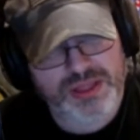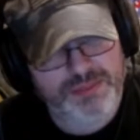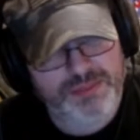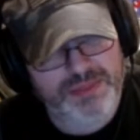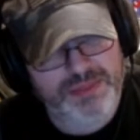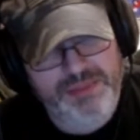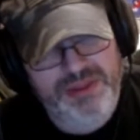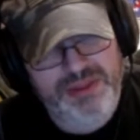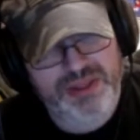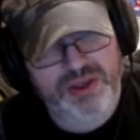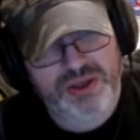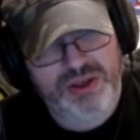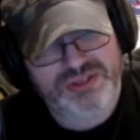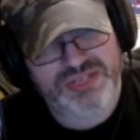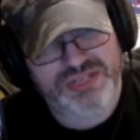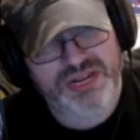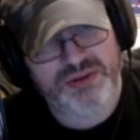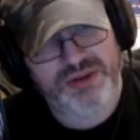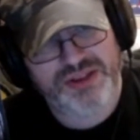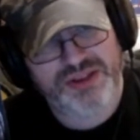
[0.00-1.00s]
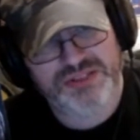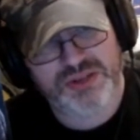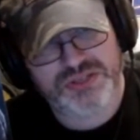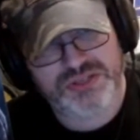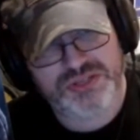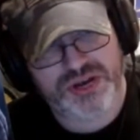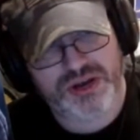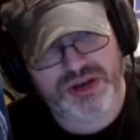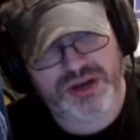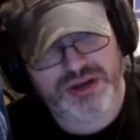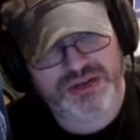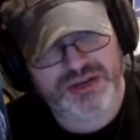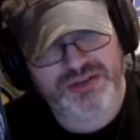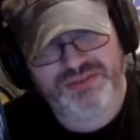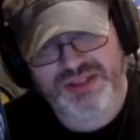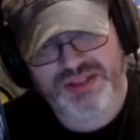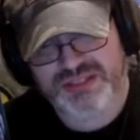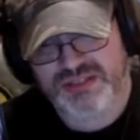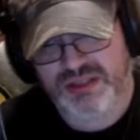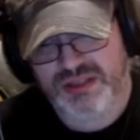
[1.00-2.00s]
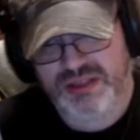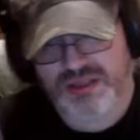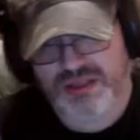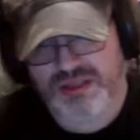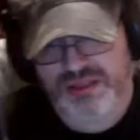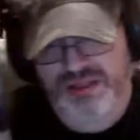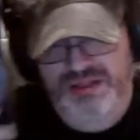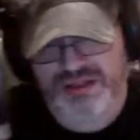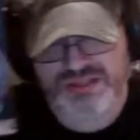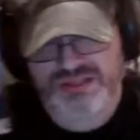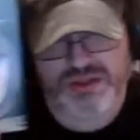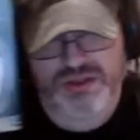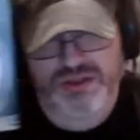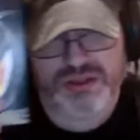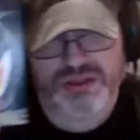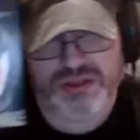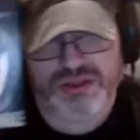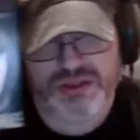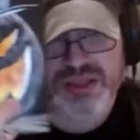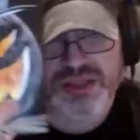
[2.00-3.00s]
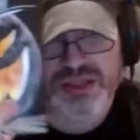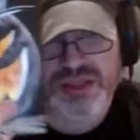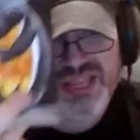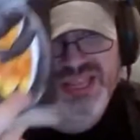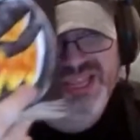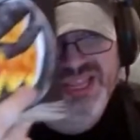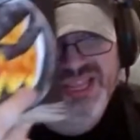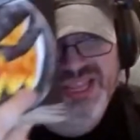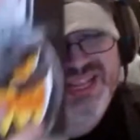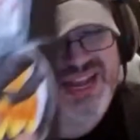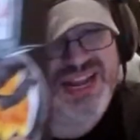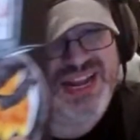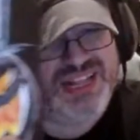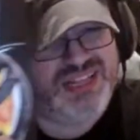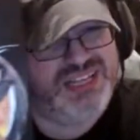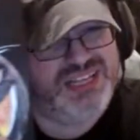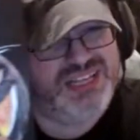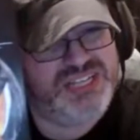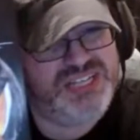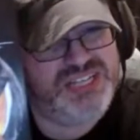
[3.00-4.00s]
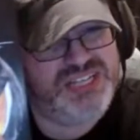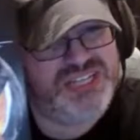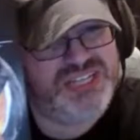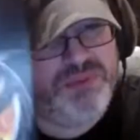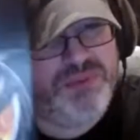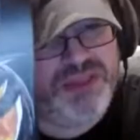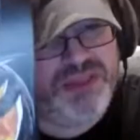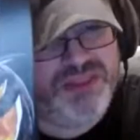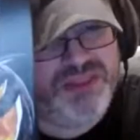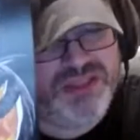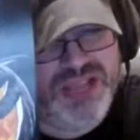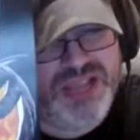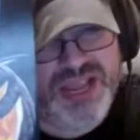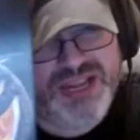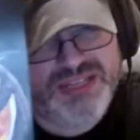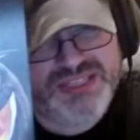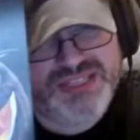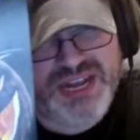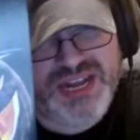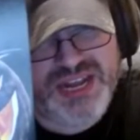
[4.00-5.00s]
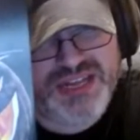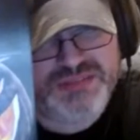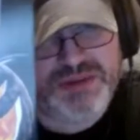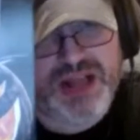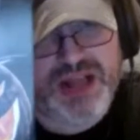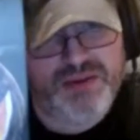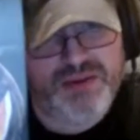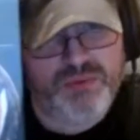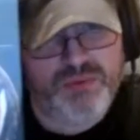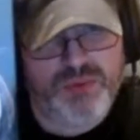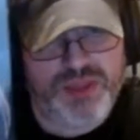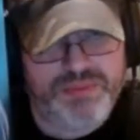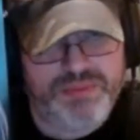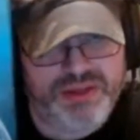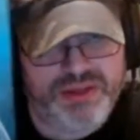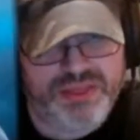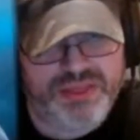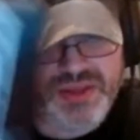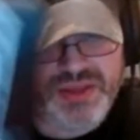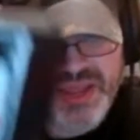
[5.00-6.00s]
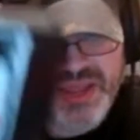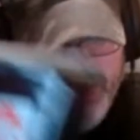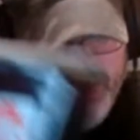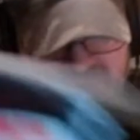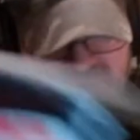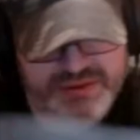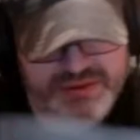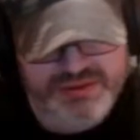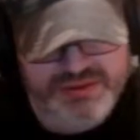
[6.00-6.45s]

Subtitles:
Batman goes in, rescues her, defeats so kind of cliche, but like I said, it's probably way better than that.